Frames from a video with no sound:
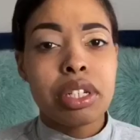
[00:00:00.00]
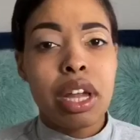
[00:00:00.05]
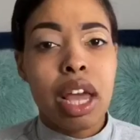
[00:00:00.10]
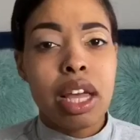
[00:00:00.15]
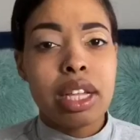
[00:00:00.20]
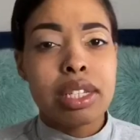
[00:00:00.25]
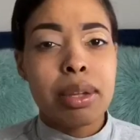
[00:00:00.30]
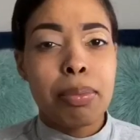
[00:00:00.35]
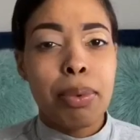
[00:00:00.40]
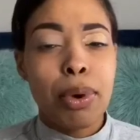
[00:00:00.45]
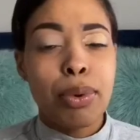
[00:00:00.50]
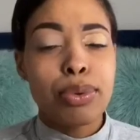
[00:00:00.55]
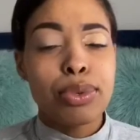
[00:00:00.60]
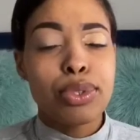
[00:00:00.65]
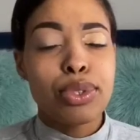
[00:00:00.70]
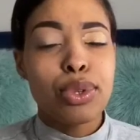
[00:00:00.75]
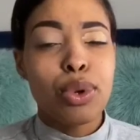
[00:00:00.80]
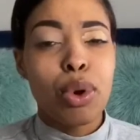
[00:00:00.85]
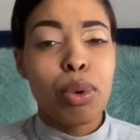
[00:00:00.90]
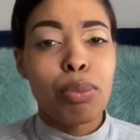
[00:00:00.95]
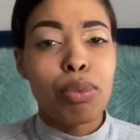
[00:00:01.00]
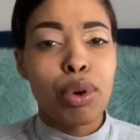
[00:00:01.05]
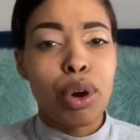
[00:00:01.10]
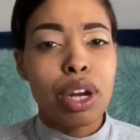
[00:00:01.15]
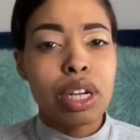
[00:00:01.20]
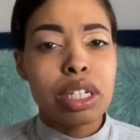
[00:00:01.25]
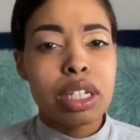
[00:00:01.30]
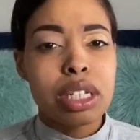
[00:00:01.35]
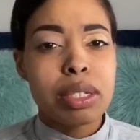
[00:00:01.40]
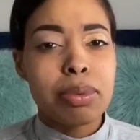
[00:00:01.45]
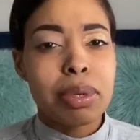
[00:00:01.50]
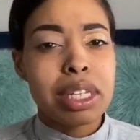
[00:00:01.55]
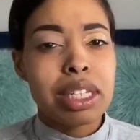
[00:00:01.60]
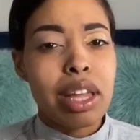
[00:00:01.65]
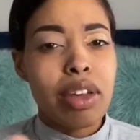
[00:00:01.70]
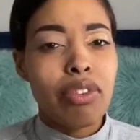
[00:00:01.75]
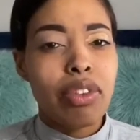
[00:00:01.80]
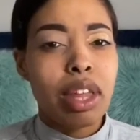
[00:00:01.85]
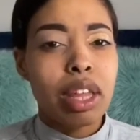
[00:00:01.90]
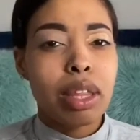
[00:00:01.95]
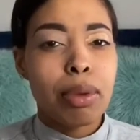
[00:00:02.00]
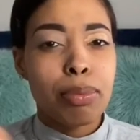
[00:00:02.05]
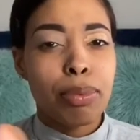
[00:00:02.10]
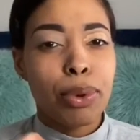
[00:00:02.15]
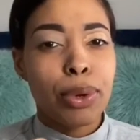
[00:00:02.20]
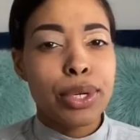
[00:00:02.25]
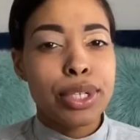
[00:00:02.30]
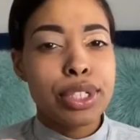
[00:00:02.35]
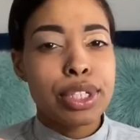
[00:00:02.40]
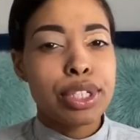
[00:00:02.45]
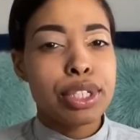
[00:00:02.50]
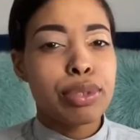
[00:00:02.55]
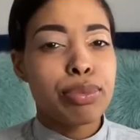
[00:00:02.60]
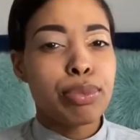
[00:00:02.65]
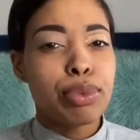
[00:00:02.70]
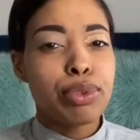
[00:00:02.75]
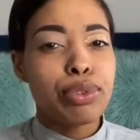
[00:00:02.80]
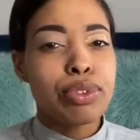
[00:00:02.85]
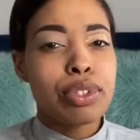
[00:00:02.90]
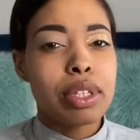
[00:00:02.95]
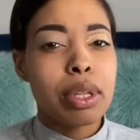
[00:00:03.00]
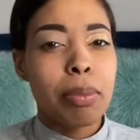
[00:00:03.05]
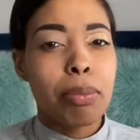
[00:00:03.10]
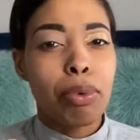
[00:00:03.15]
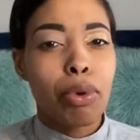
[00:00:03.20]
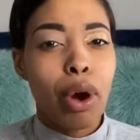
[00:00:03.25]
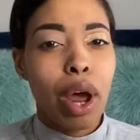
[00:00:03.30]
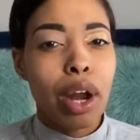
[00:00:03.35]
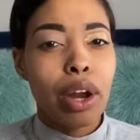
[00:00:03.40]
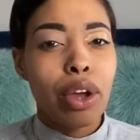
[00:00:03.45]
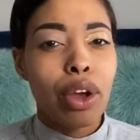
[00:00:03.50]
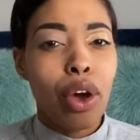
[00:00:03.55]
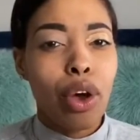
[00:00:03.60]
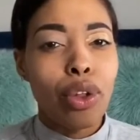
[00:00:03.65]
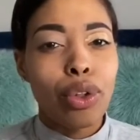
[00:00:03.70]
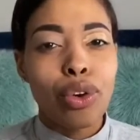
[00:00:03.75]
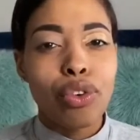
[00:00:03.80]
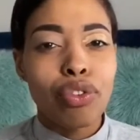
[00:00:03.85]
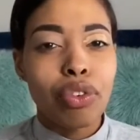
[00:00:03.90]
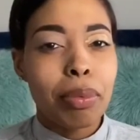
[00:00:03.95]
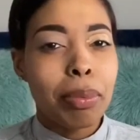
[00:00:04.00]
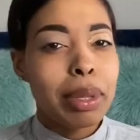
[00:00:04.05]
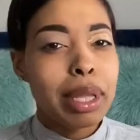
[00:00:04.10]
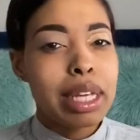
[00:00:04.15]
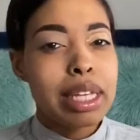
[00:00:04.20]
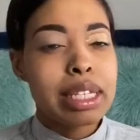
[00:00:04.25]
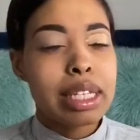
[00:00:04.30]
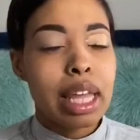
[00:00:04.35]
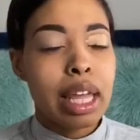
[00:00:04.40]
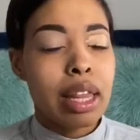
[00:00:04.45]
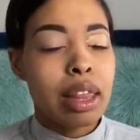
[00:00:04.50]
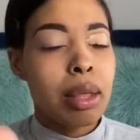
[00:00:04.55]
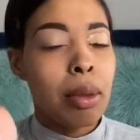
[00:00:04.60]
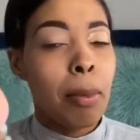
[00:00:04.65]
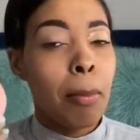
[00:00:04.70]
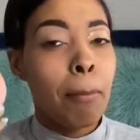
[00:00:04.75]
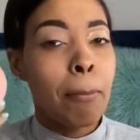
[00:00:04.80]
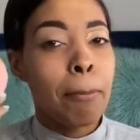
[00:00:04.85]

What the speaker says: as opposed to a brush is because I feel like the brush just moves the product all over the place, and the